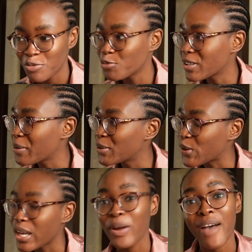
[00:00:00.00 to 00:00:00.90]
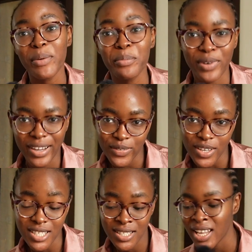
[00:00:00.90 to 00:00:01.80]
what are we doing? We're having
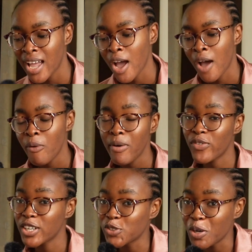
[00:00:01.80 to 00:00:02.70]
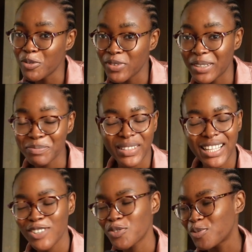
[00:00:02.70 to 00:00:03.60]
breakfast. When my friends come over, I
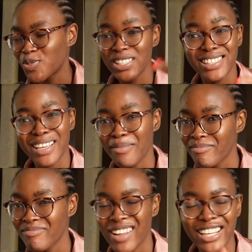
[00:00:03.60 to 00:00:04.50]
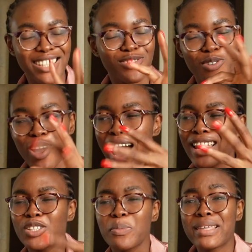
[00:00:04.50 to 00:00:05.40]
like to treat them. I
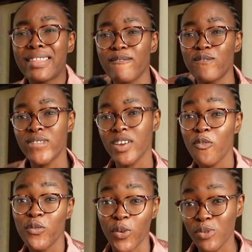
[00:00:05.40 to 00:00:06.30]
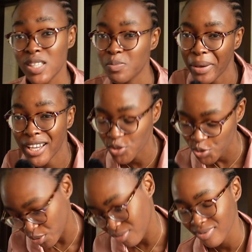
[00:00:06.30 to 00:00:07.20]
like to make them feel very
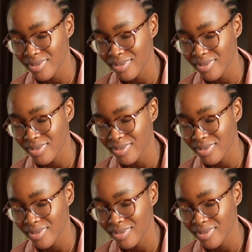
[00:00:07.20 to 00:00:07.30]
special.